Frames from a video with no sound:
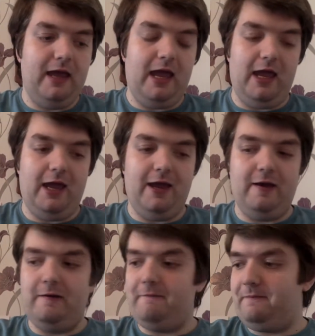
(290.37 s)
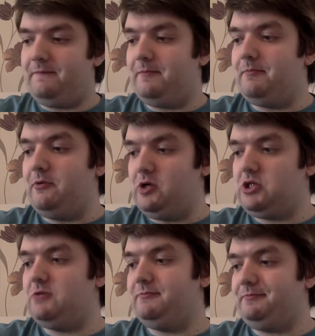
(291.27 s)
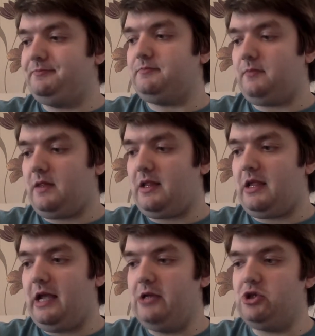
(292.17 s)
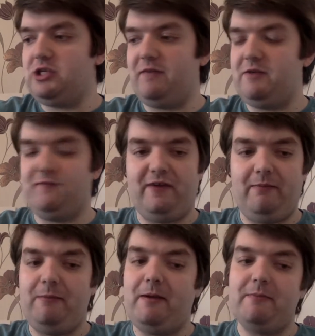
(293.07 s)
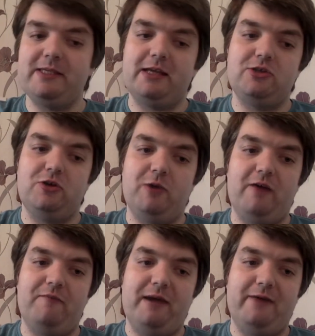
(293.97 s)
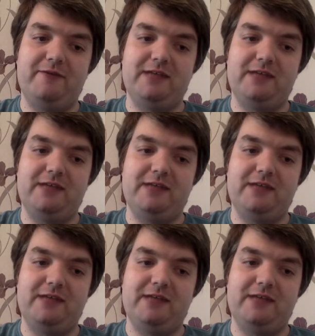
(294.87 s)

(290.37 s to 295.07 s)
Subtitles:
But I just give it to family members that do have baths.